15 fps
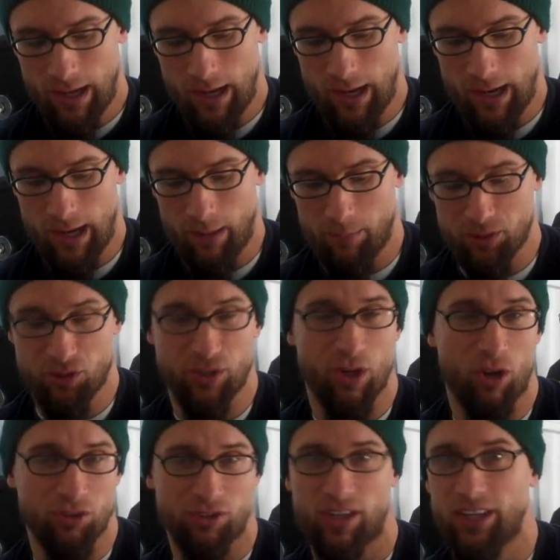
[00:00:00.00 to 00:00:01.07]
But you
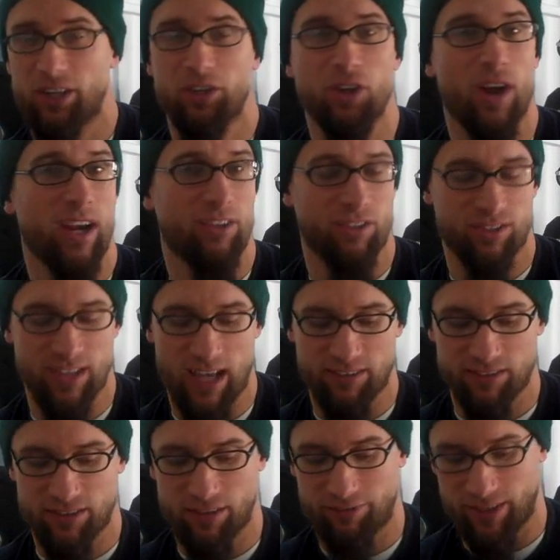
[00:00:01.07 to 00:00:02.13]
can also enter your
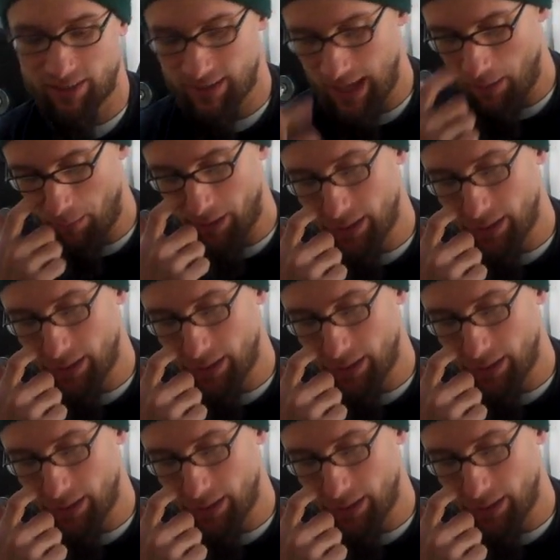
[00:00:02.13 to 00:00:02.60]
exercise and stuff like that.